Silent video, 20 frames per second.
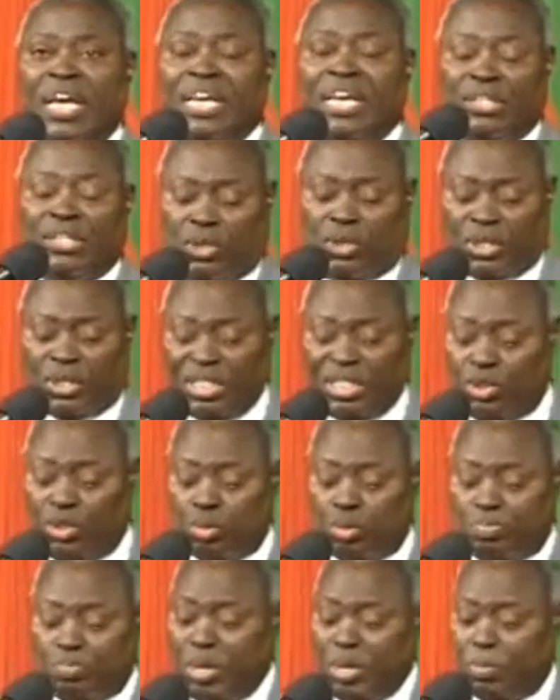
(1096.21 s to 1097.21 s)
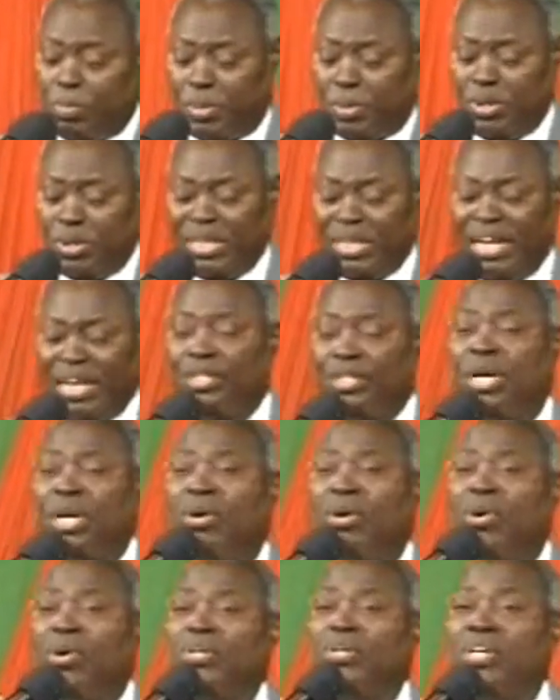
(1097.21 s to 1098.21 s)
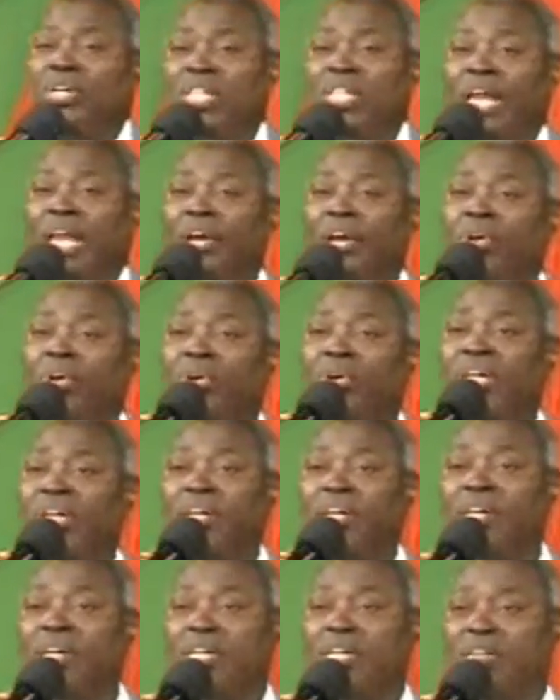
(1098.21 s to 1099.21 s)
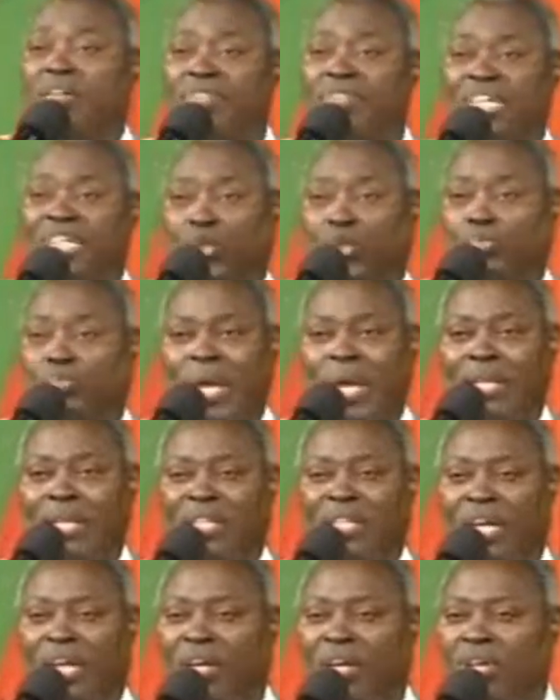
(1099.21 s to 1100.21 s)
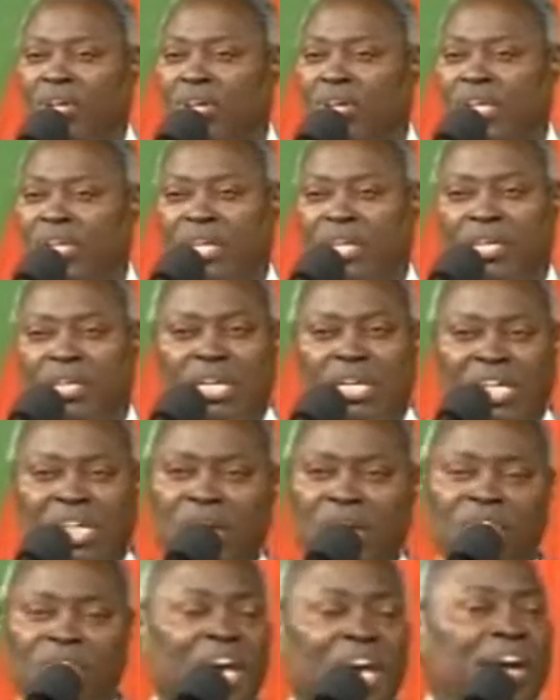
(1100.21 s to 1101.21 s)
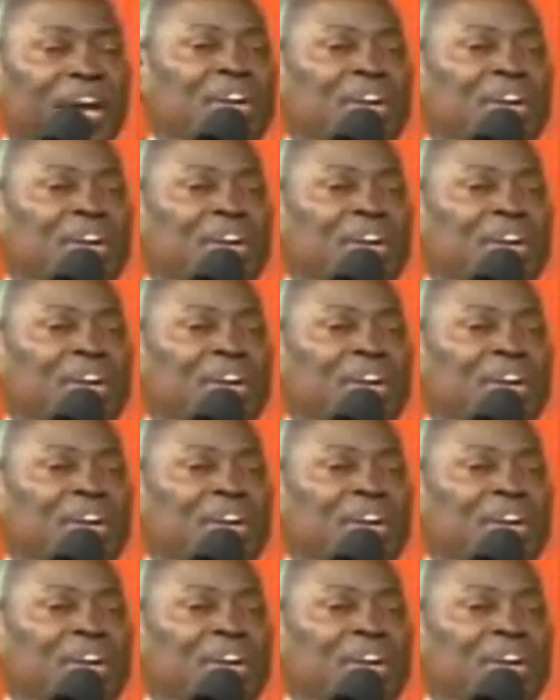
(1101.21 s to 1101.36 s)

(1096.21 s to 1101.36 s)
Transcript: is talking to people that honor the Lord enough, respect the Lord enough,